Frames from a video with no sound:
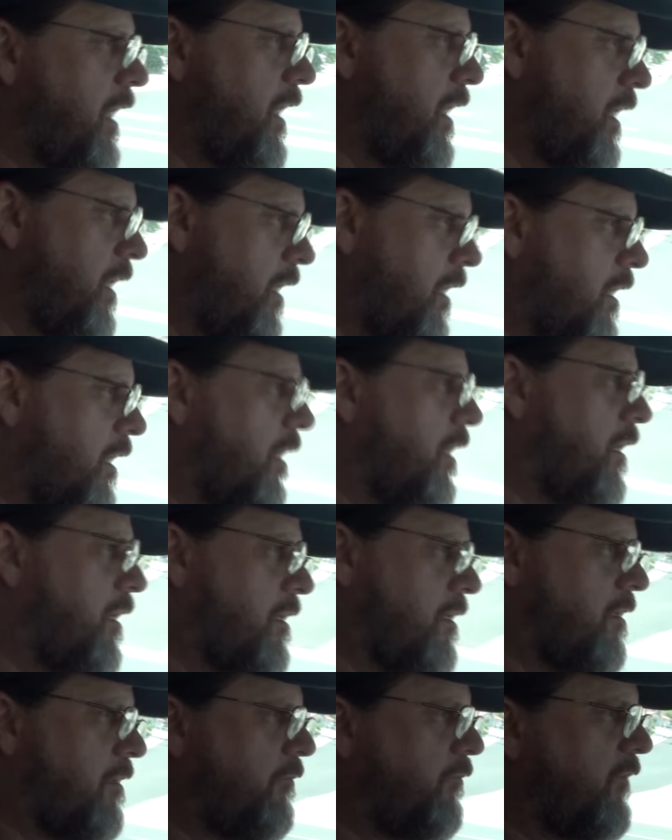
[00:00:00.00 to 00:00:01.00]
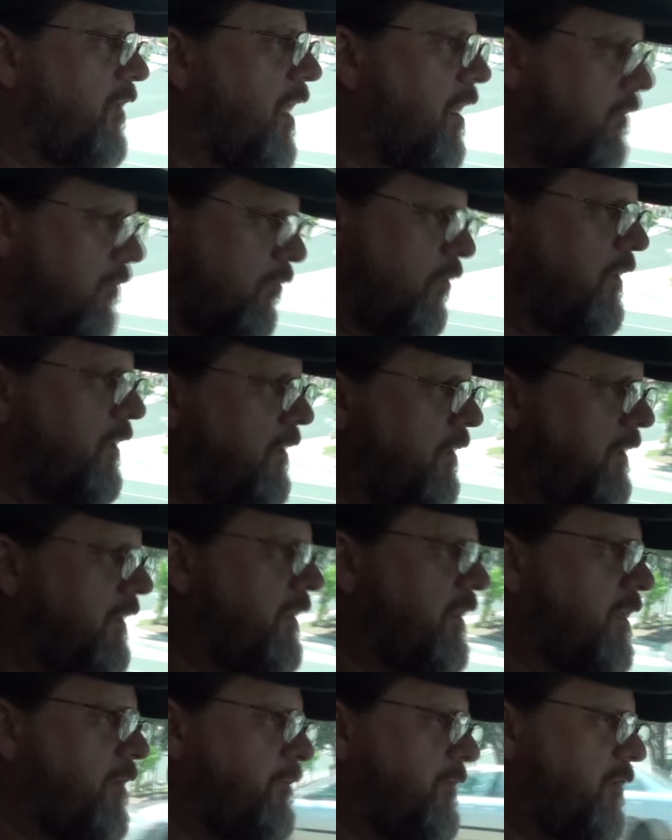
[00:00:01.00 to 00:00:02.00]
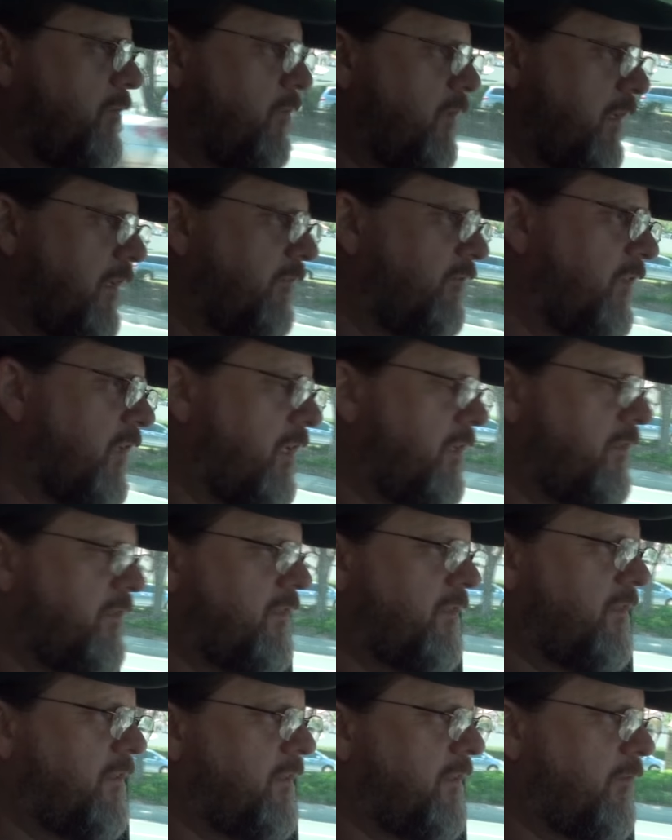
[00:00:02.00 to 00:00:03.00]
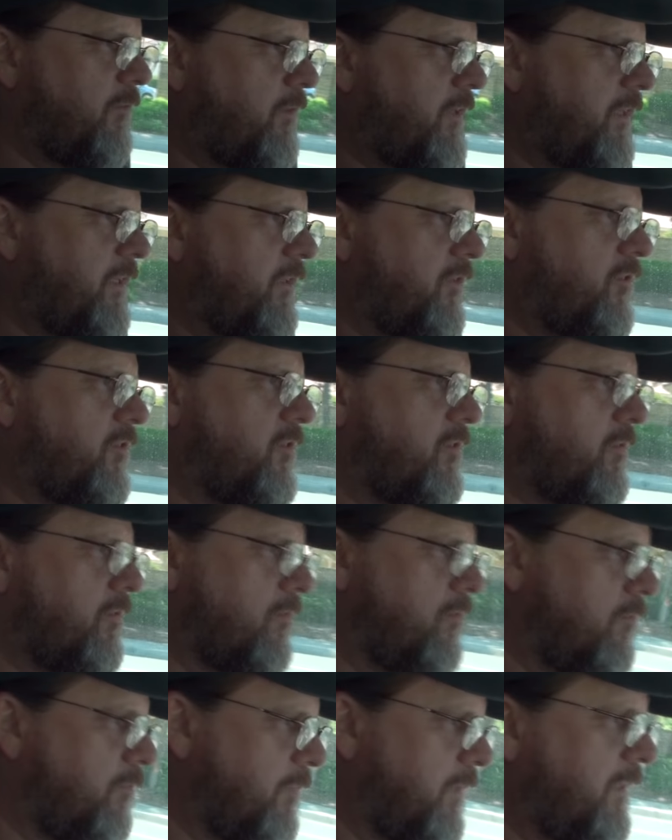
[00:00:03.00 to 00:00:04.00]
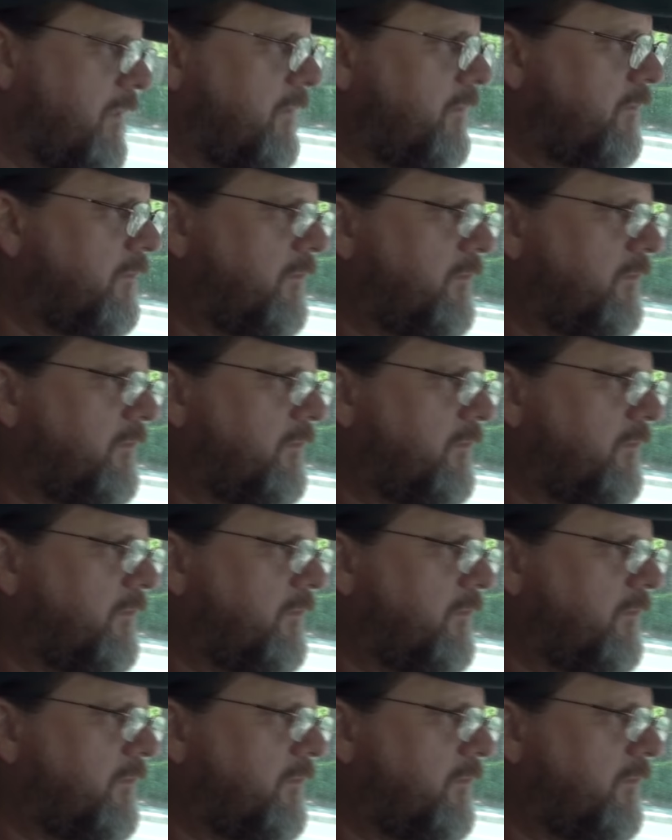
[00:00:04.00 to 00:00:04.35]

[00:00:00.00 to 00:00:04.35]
Um, not really. I mean, we have tons that we can do, but